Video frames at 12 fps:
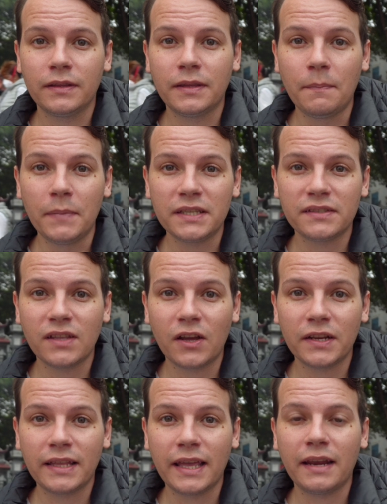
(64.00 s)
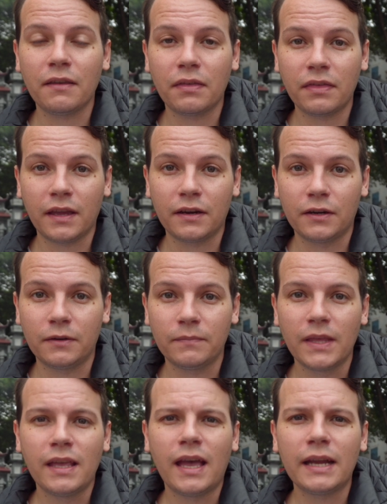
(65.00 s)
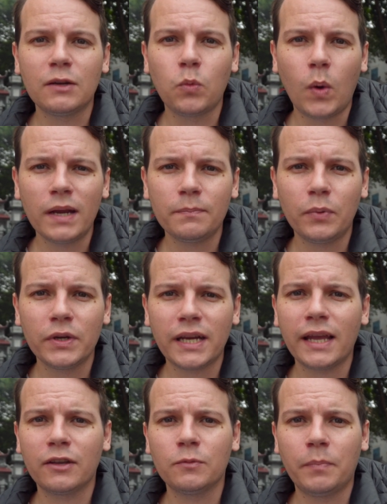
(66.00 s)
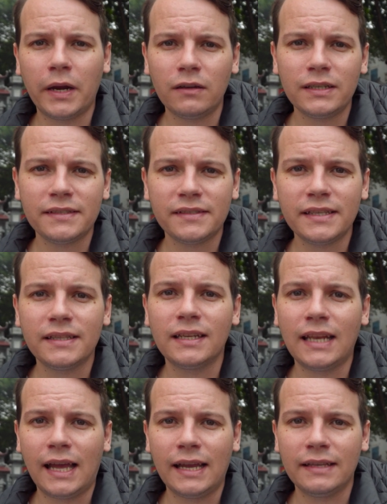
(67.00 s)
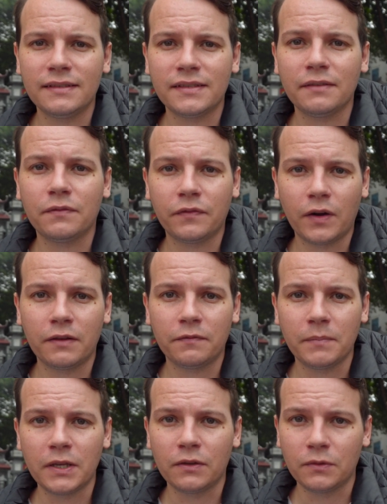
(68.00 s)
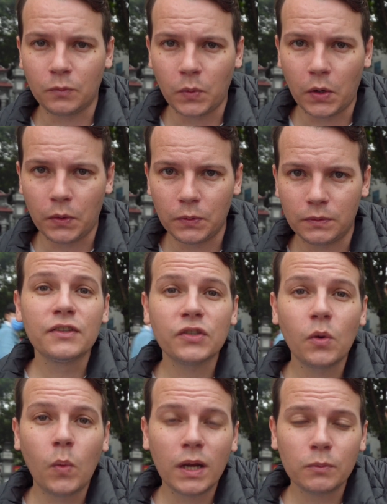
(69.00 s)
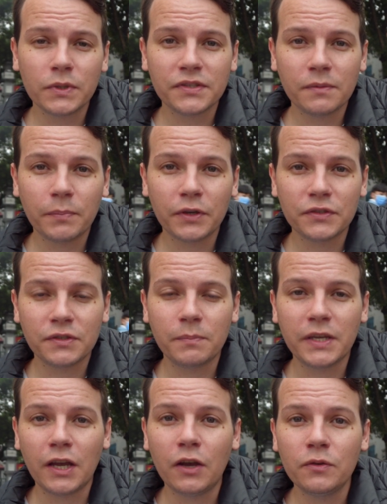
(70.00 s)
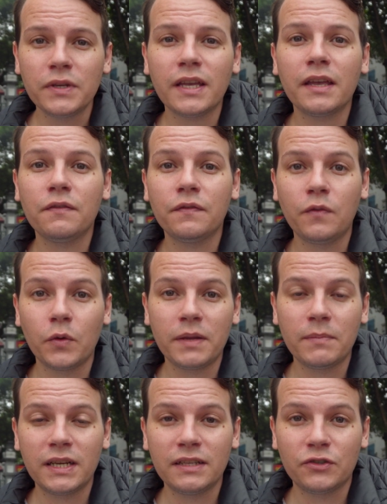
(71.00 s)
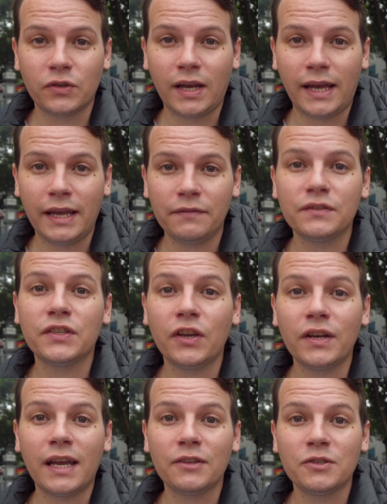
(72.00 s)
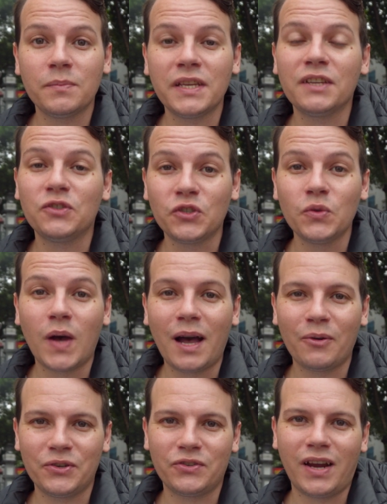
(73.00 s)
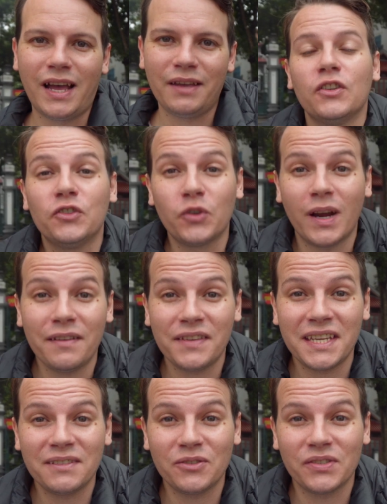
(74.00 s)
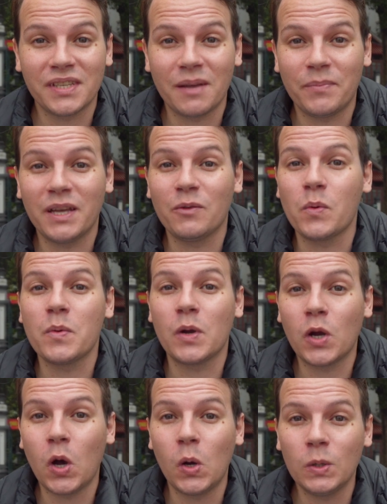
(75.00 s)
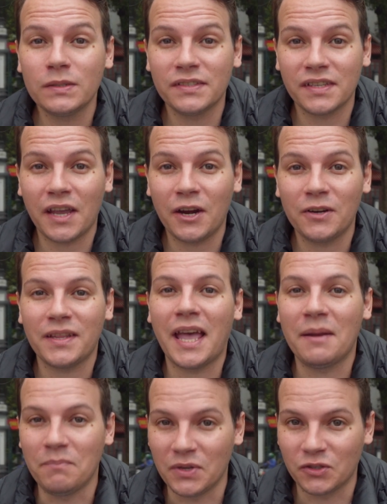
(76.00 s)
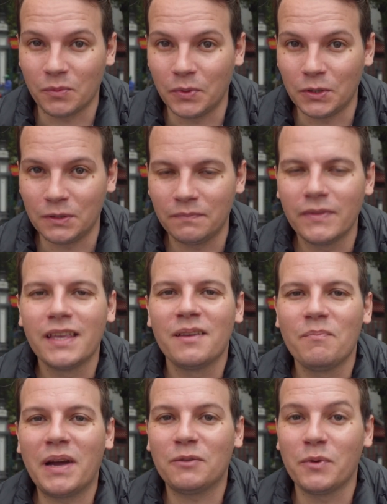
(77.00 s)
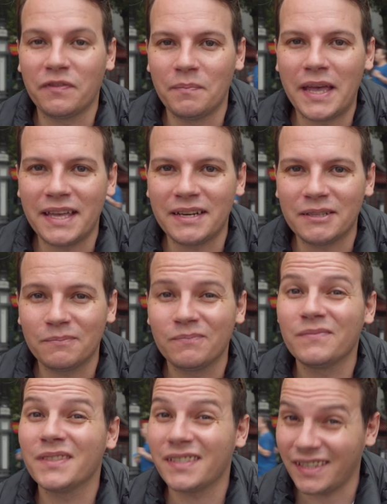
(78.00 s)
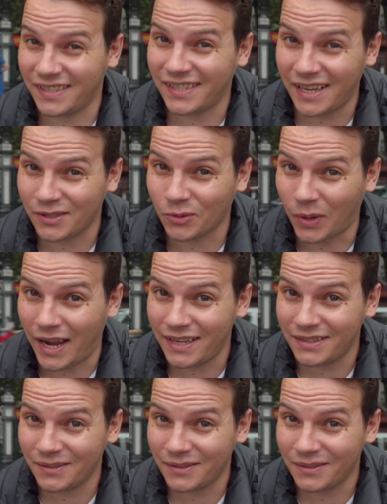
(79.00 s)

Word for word: the mist started getting thicker, and at one point I could barely see the lines in front of me on the road. So what was supposed to be only a forty minute drive turned out to be a two hour drive. Driving into Sapa, we were cold, scared and miserable, but we've made it. Success, right?